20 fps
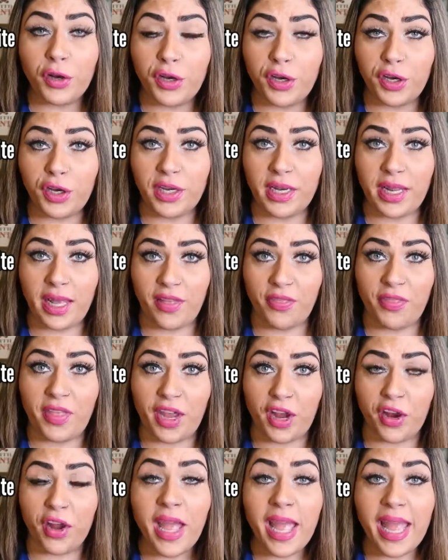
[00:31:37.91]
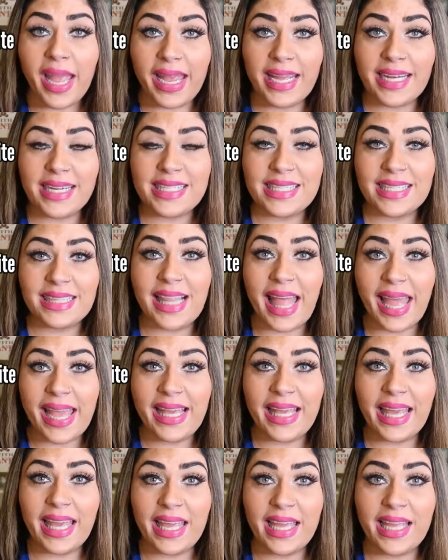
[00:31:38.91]
good in there. It is
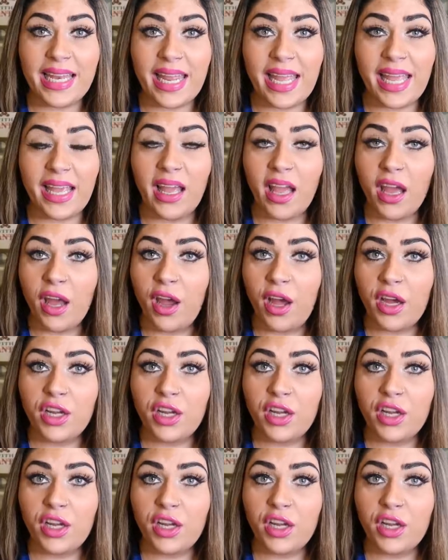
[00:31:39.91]
like eating